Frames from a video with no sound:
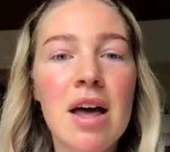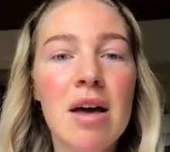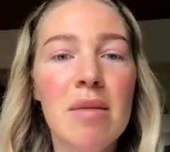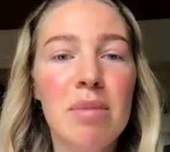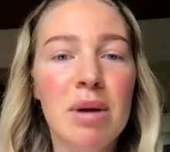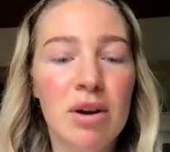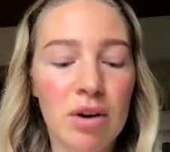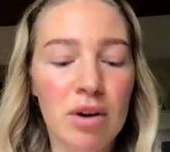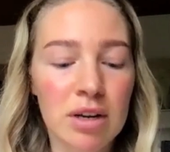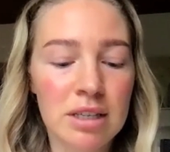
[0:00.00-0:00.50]

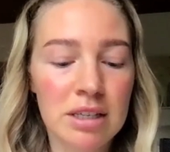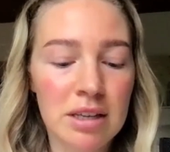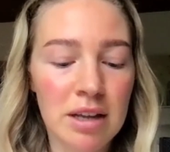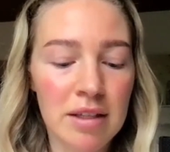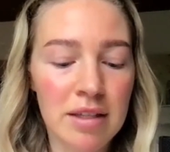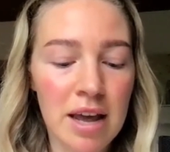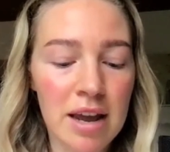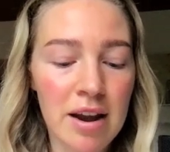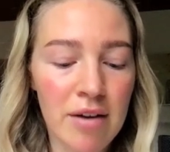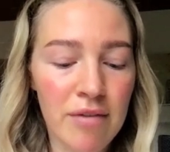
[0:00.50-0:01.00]
because
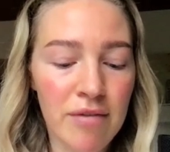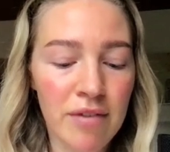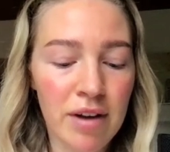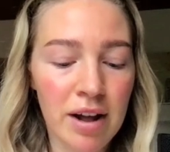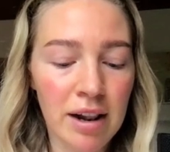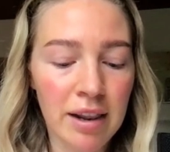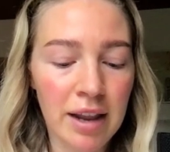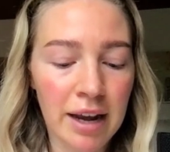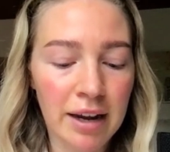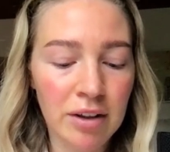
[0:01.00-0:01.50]
then I
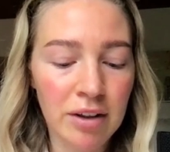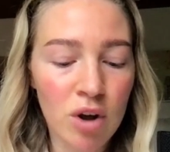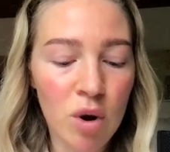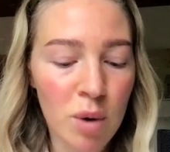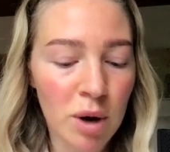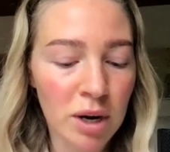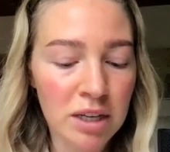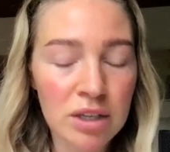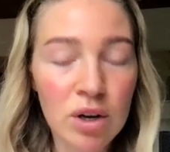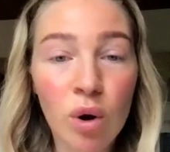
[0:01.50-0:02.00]
felt like no
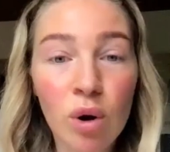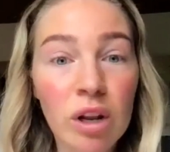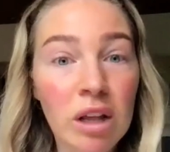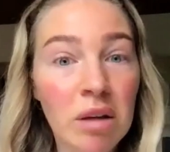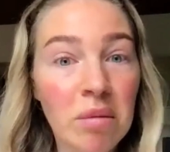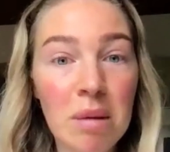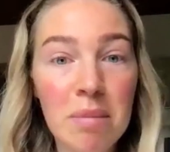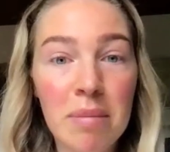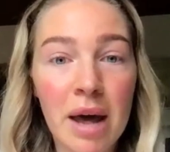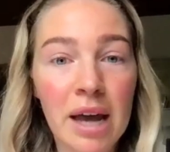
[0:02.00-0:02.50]
one is holding
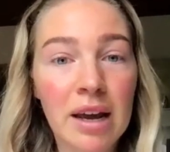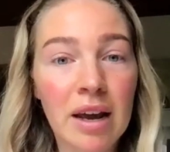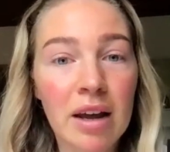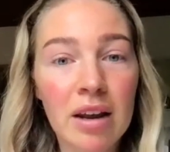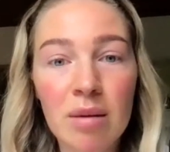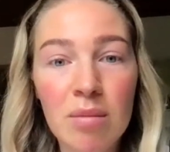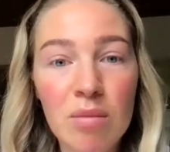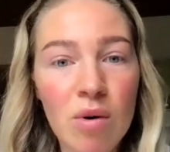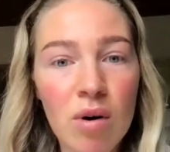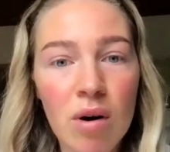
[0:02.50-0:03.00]
me back
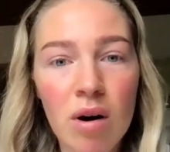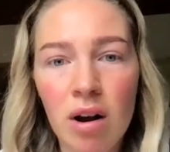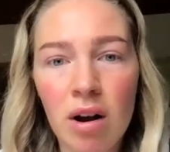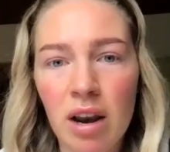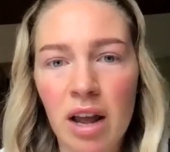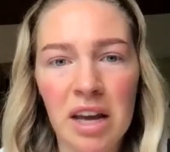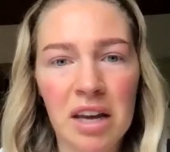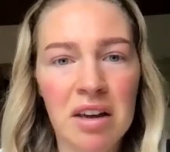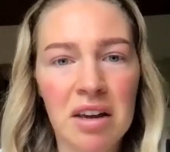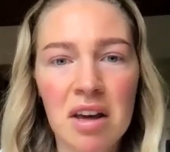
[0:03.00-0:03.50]
anymore, or
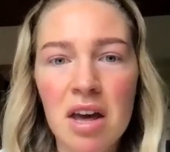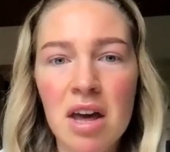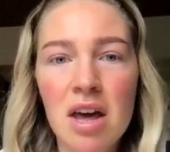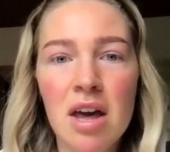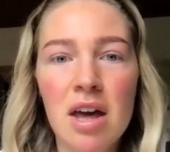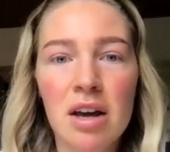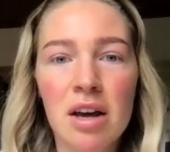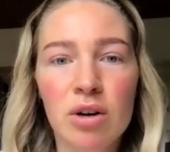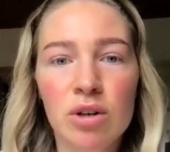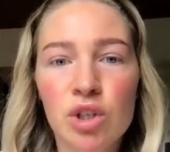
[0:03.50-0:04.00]
like
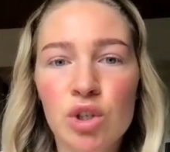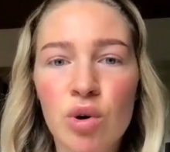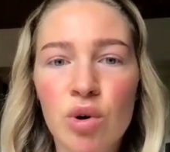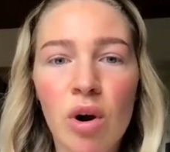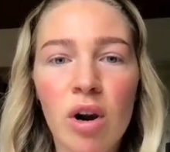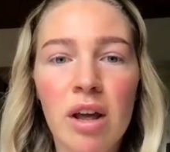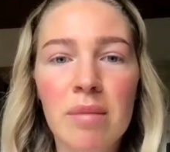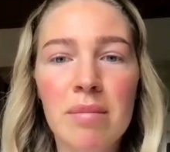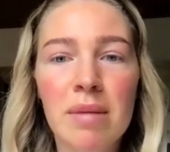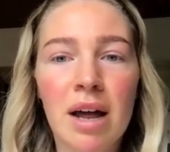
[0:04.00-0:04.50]

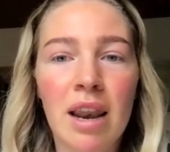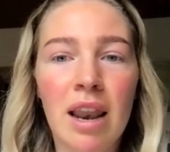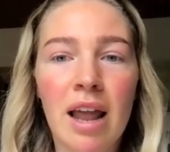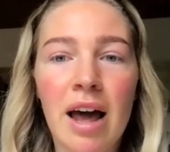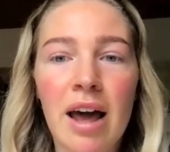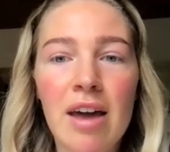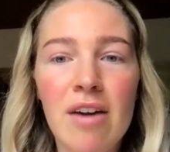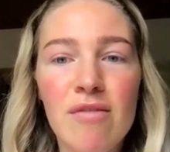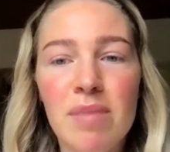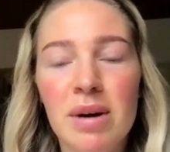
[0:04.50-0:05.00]
controlling my life.